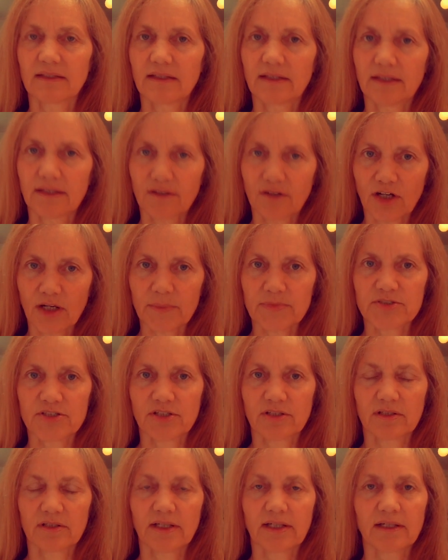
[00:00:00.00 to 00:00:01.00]
an
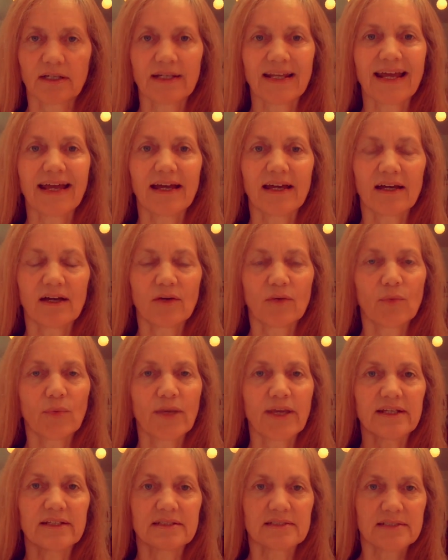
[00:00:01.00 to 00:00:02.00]
option, like a
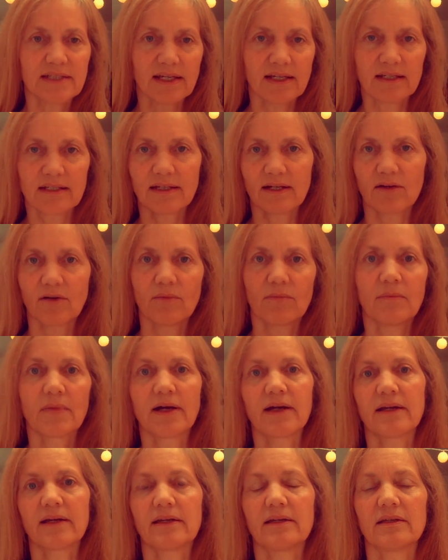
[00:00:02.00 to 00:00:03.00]
way to take out
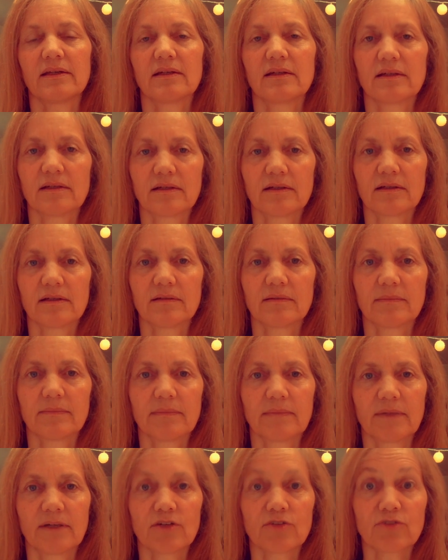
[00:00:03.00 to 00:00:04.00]
my
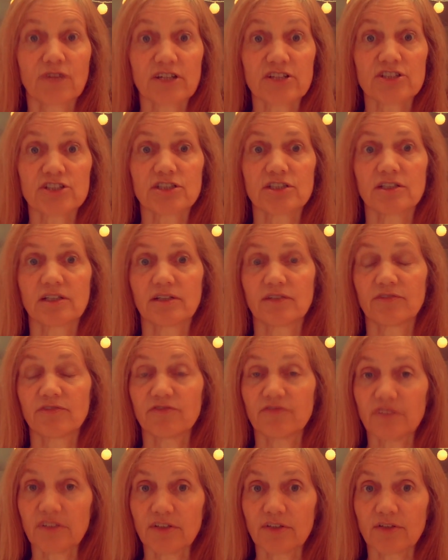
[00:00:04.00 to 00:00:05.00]
aggression and
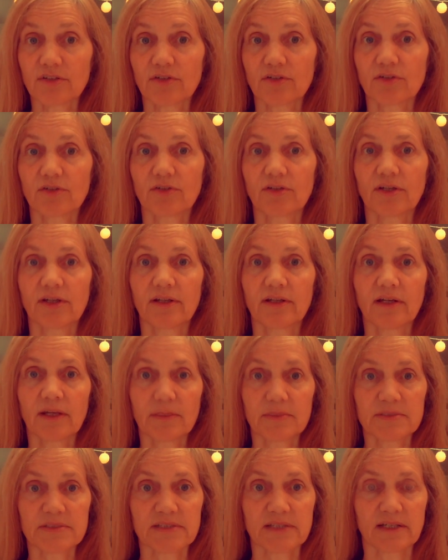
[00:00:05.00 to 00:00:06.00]
fear and
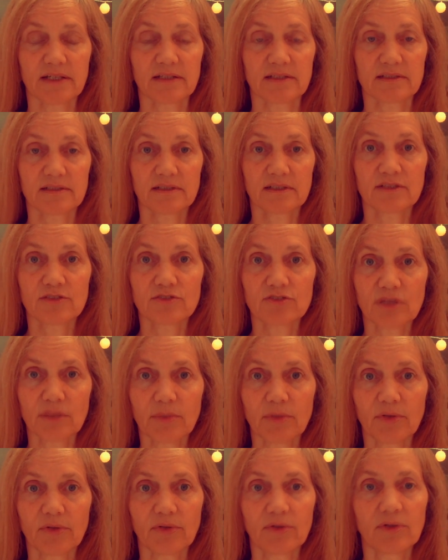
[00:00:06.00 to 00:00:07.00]
upset and
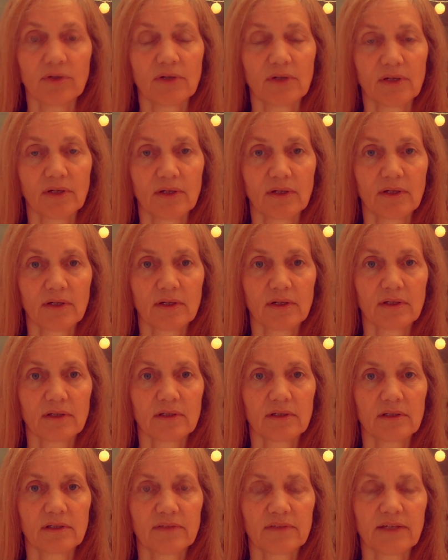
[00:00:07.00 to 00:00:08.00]
trouble,
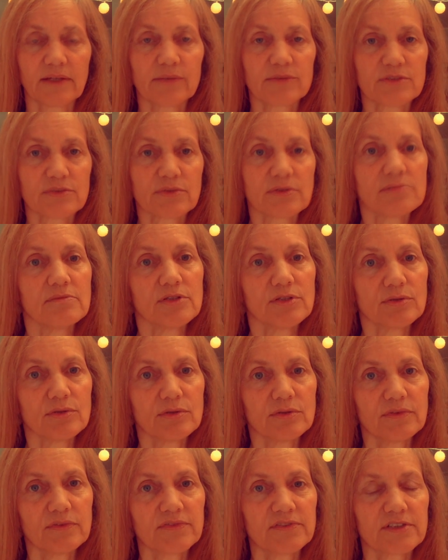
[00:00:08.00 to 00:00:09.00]
if that was
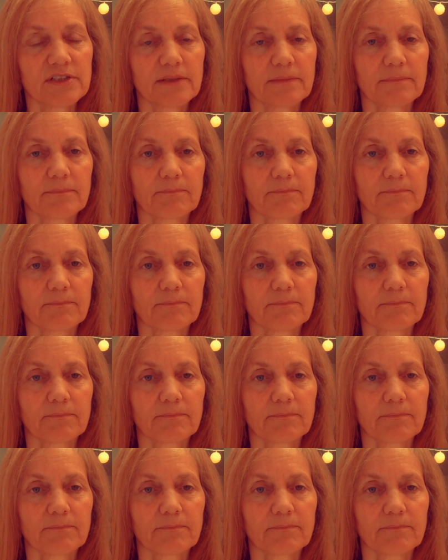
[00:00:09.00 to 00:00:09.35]
removed,